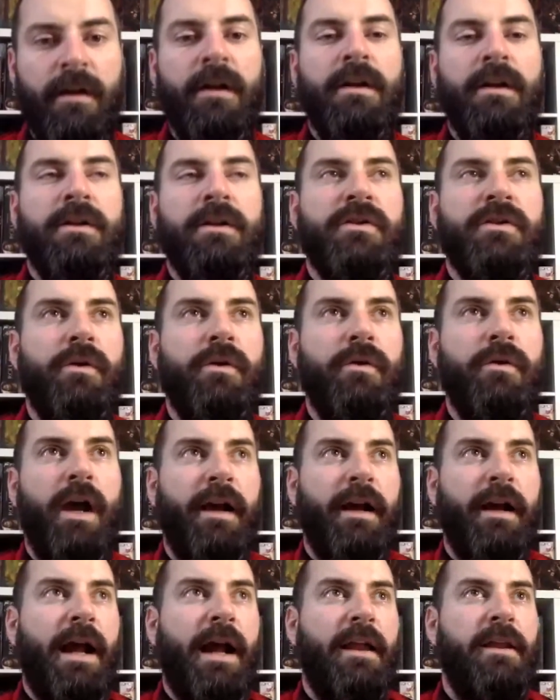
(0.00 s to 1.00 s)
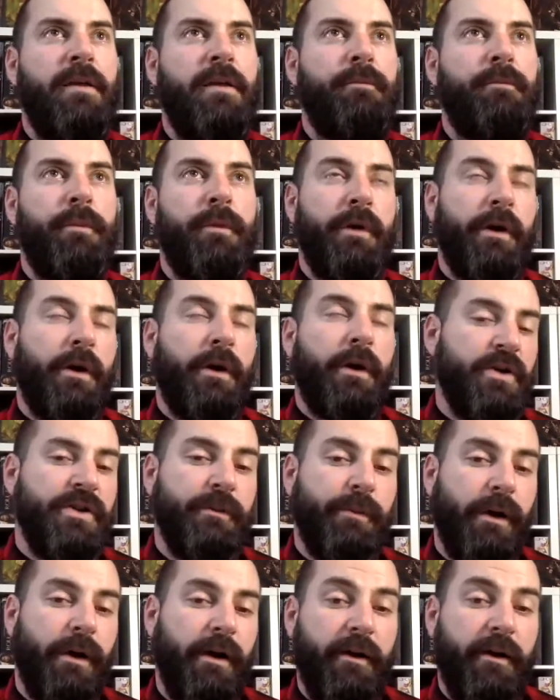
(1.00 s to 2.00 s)
So the question
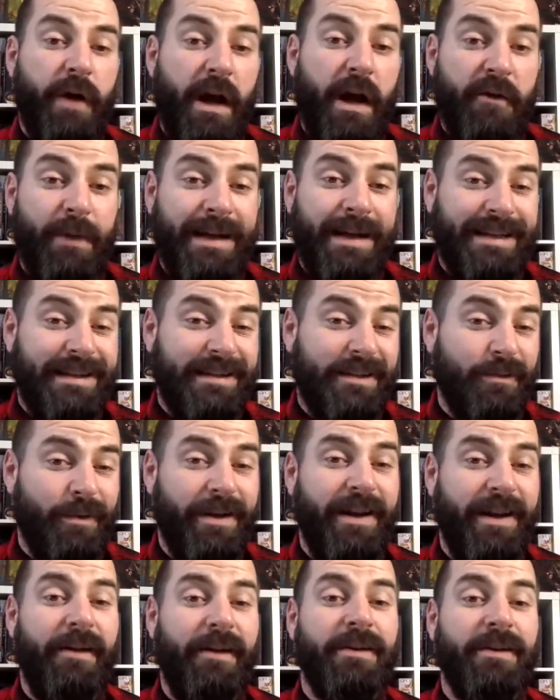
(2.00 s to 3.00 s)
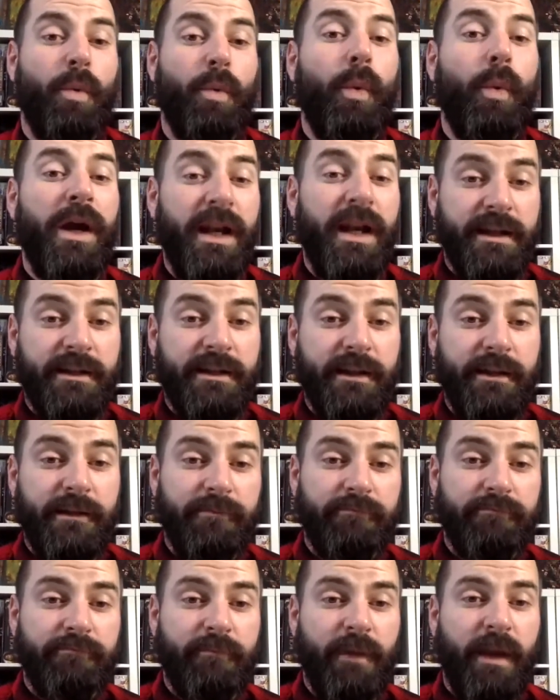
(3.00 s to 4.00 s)
probably everybody's asking right now is, when is
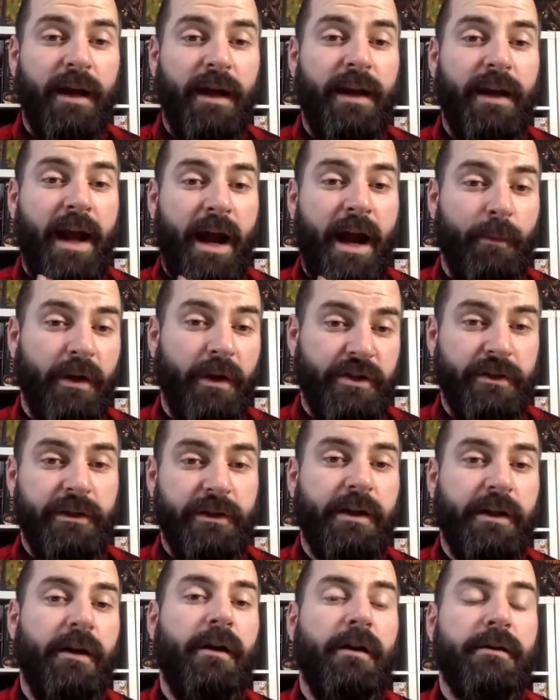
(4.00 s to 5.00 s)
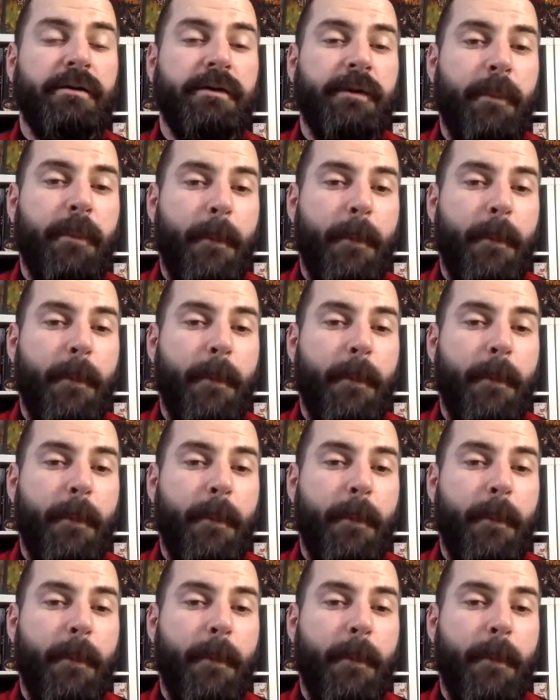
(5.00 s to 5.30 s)
it and how much does it cost?